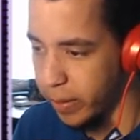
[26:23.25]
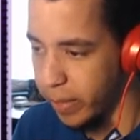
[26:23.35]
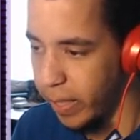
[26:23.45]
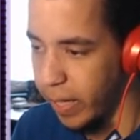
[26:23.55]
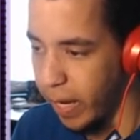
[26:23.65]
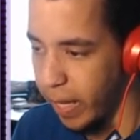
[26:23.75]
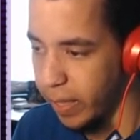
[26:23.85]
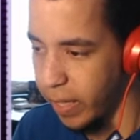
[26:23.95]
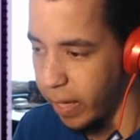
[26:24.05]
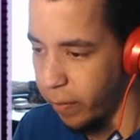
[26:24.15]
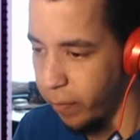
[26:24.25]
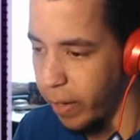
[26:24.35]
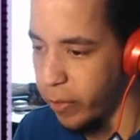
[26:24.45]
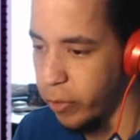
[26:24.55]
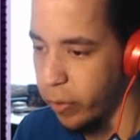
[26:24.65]
city and the
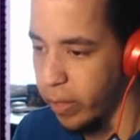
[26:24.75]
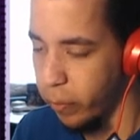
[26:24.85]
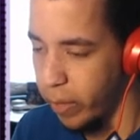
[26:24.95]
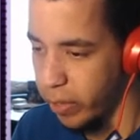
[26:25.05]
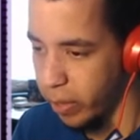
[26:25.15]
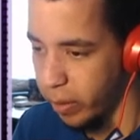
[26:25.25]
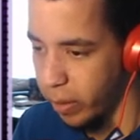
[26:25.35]
Adventurin region.